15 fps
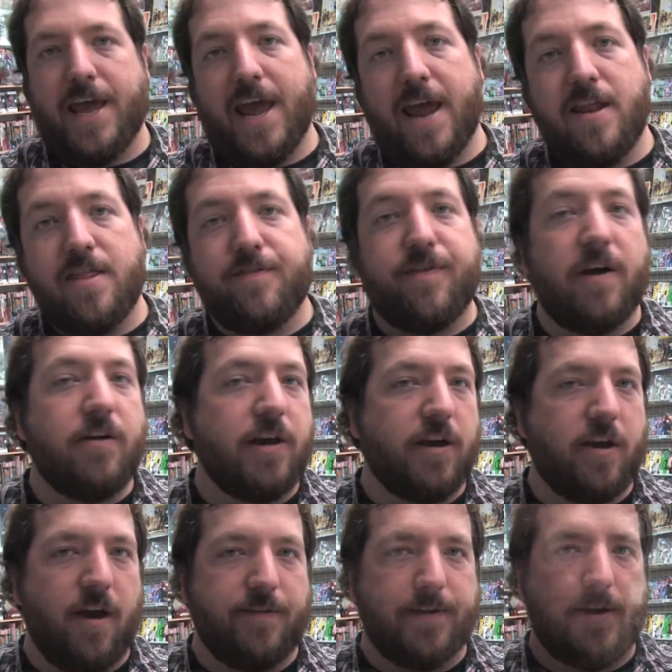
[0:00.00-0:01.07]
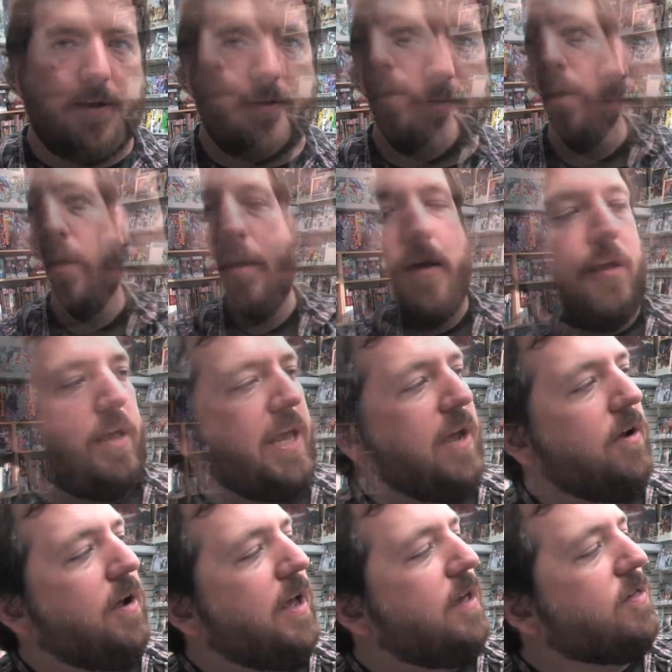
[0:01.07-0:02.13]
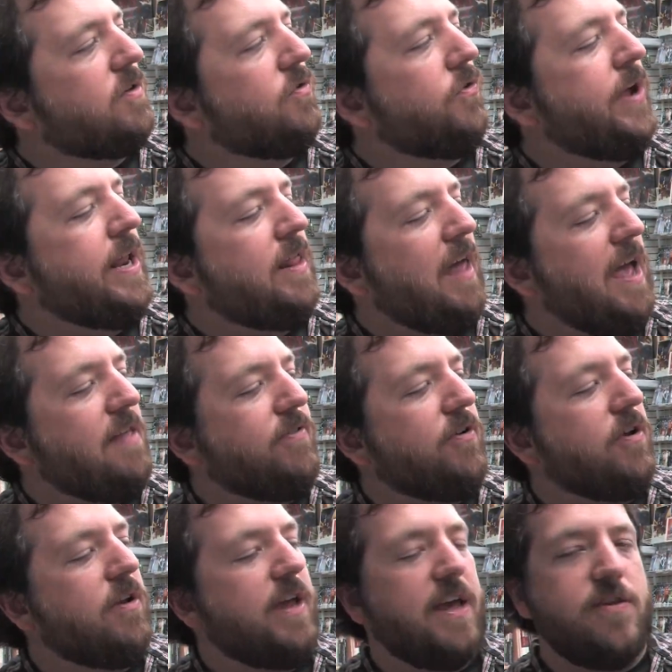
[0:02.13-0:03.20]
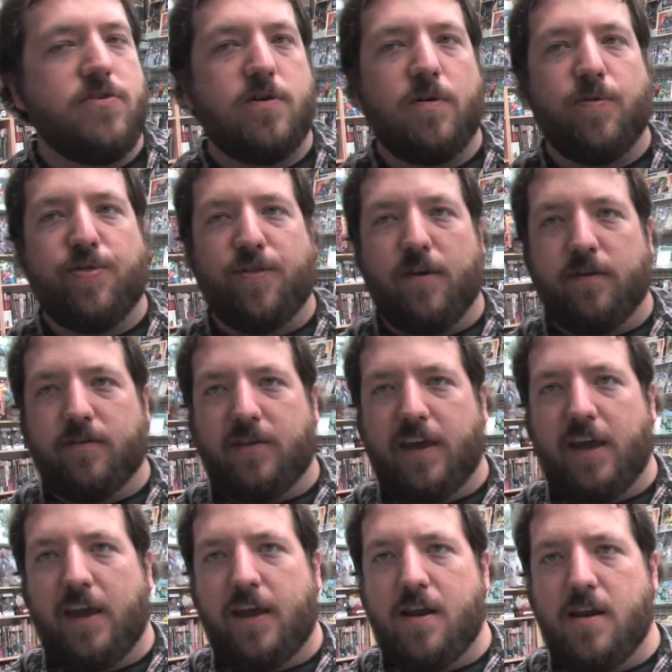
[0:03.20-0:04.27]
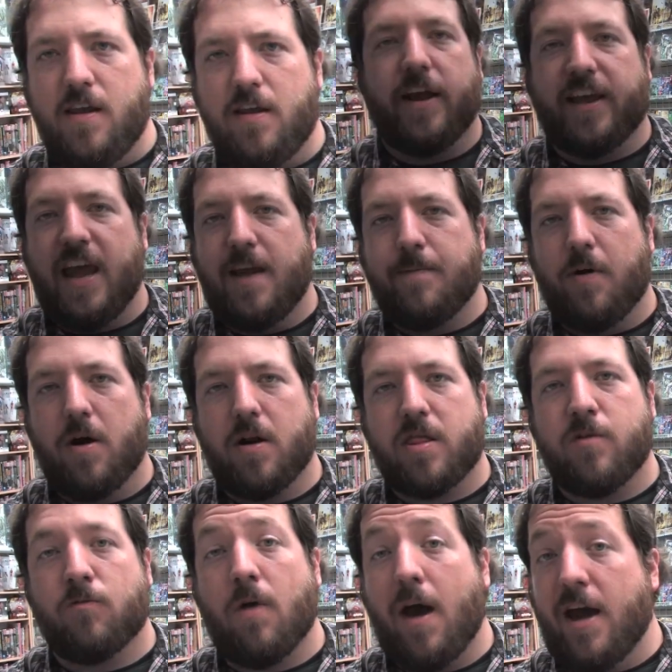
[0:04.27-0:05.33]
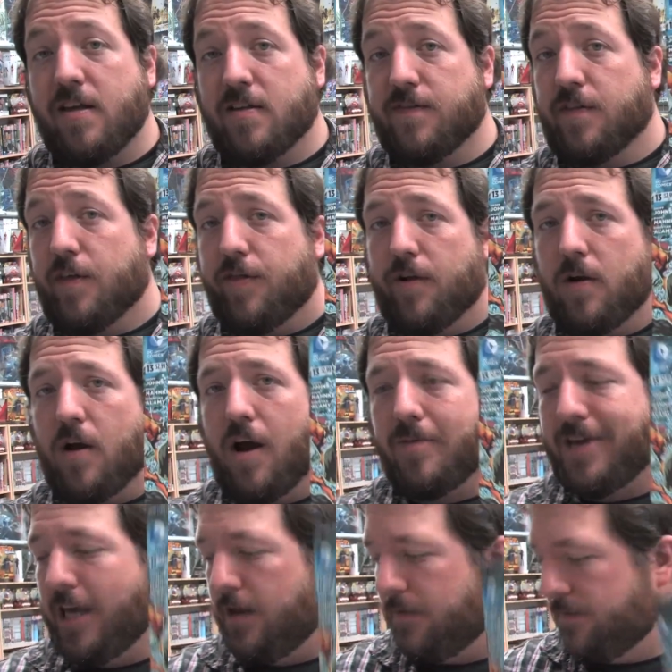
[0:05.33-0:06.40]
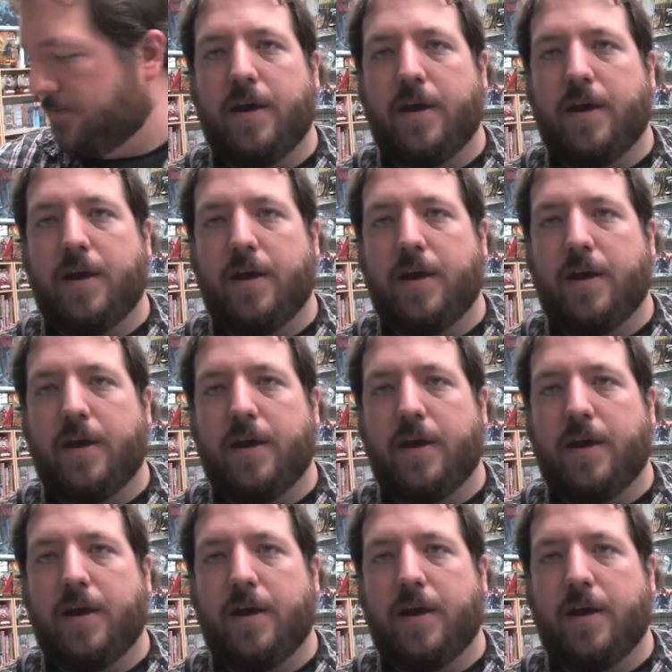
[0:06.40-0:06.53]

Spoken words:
and the variant cover. Here is Green Lantern issue 13, again part of the Rise of the Third Army.